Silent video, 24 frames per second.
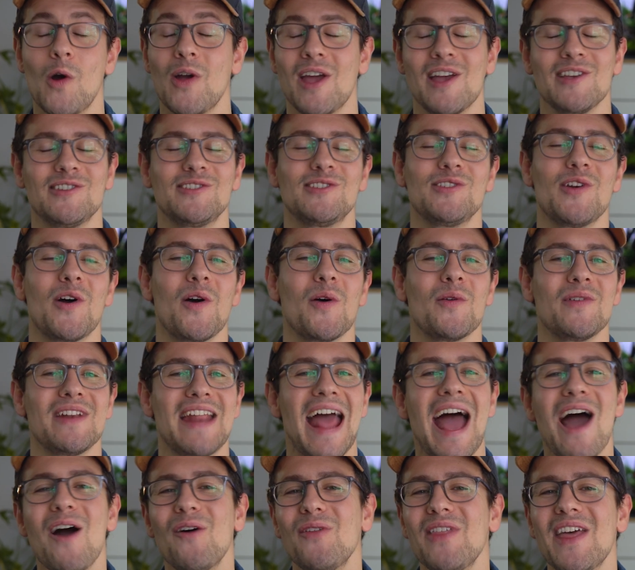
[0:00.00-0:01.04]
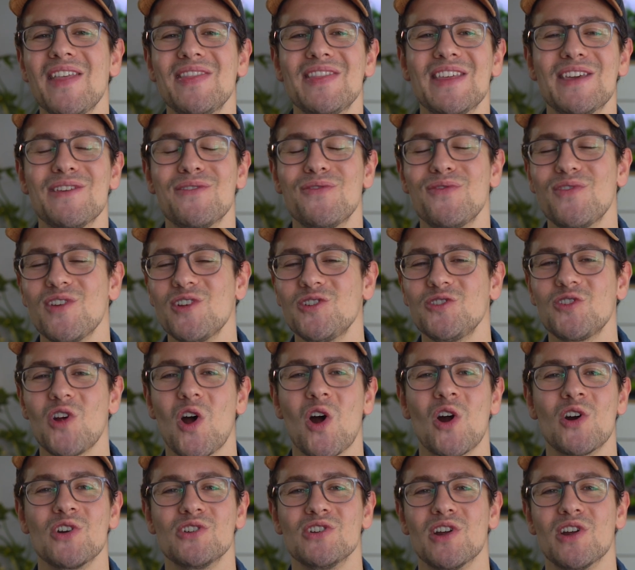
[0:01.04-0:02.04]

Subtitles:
Okay, so now that the fish are